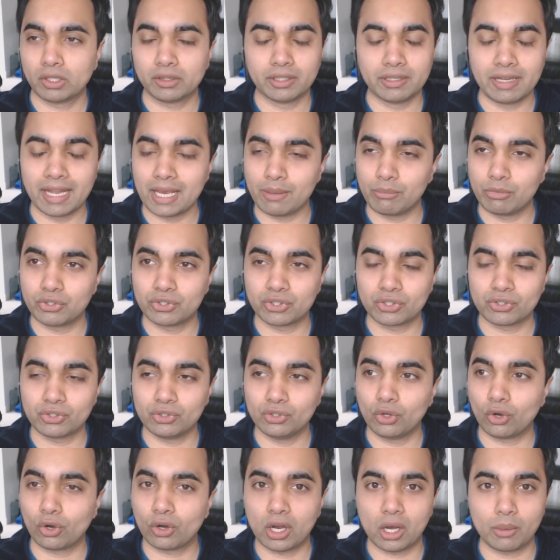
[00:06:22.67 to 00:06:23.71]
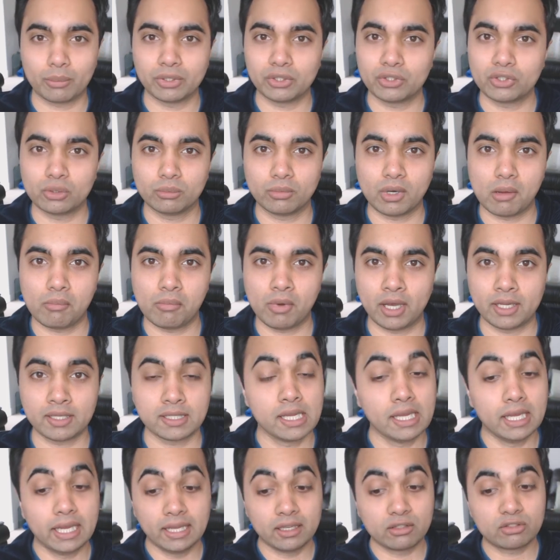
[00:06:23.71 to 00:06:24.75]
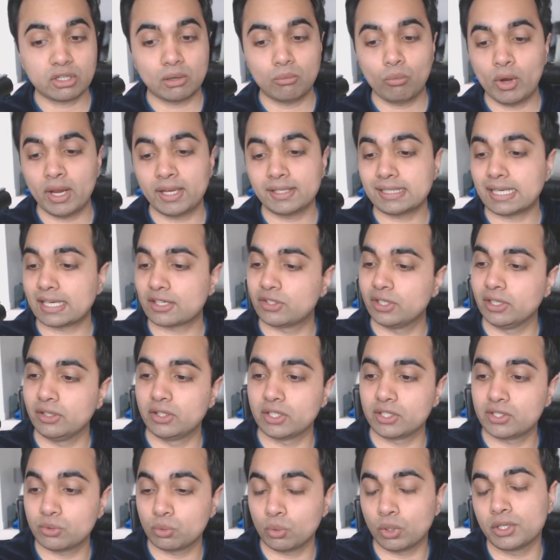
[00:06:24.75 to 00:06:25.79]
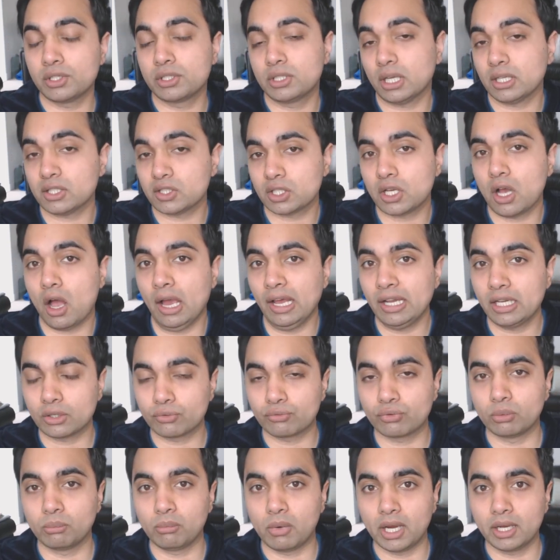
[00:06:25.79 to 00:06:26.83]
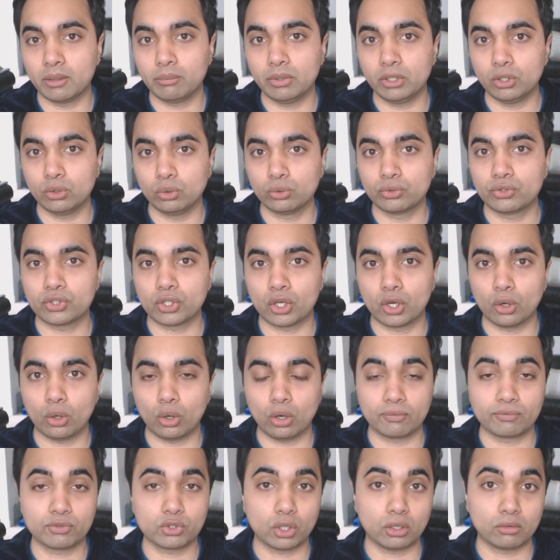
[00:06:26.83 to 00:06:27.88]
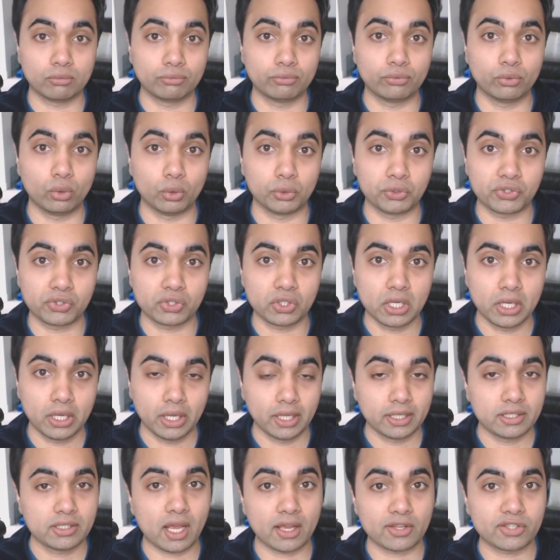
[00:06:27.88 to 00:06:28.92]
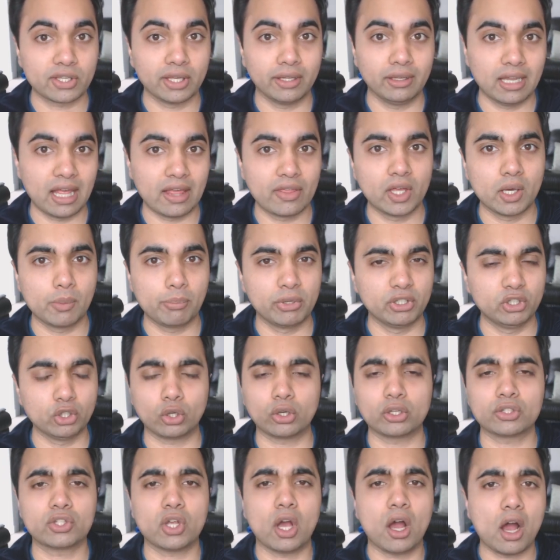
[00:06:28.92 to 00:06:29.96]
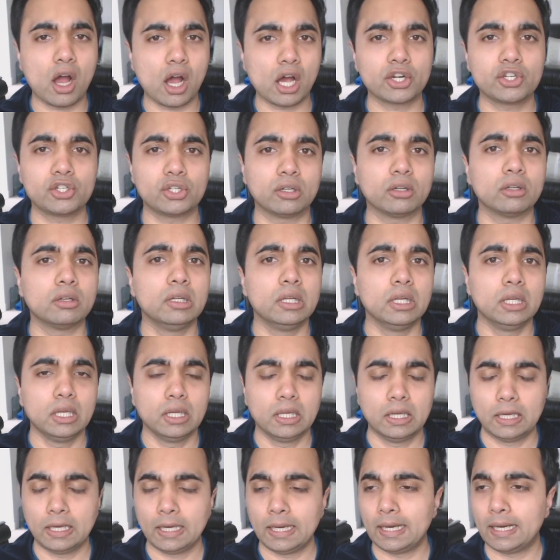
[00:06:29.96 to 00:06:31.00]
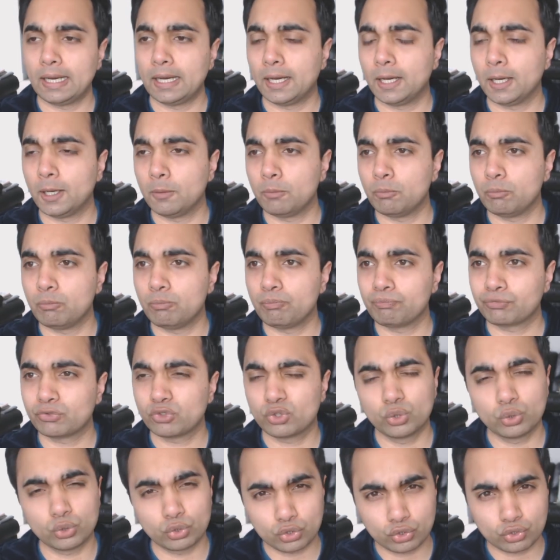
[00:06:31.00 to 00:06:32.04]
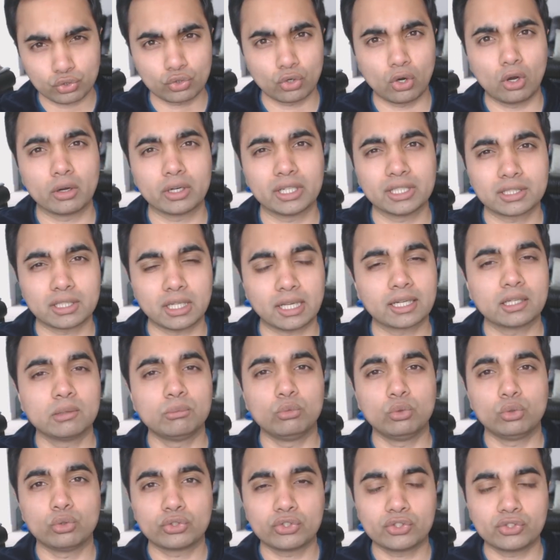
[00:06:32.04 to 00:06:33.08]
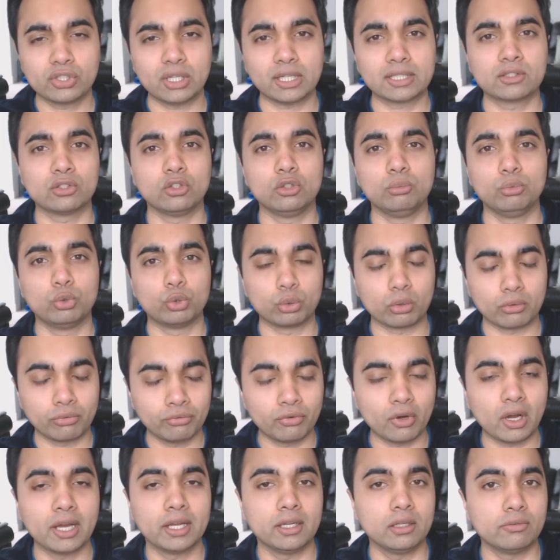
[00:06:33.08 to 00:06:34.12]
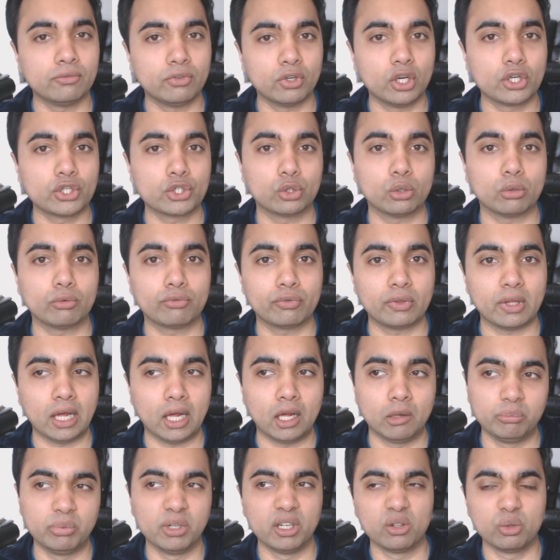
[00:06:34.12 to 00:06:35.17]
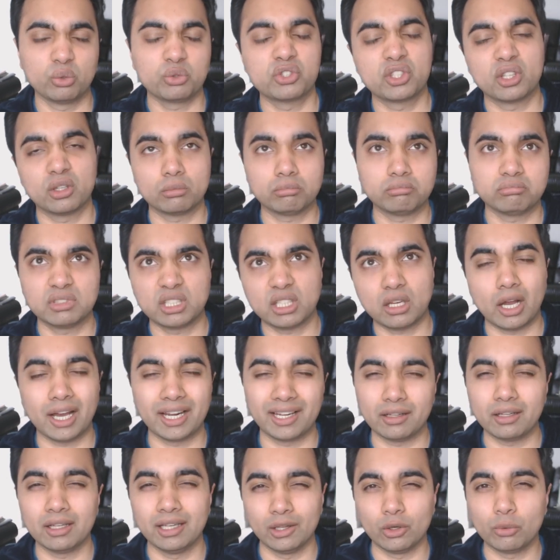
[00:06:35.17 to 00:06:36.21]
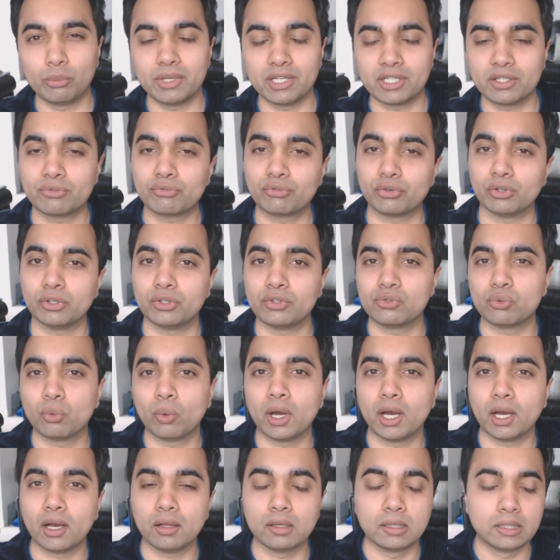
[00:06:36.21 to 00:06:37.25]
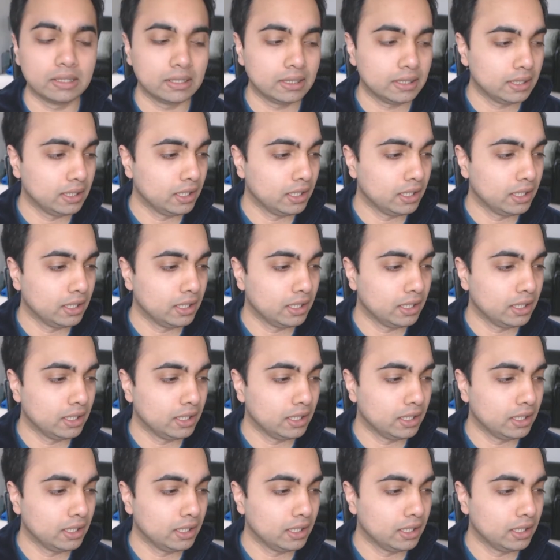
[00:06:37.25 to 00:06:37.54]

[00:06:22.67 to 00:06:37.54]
The name is just not coming to my mind. In some ways, actually, this one does kind of remind me also of Tom Ford's Tuscan Leather, but not as harsh and too strong. It's like a more subtle, more refined version of that, but also kind of a little bit different as well.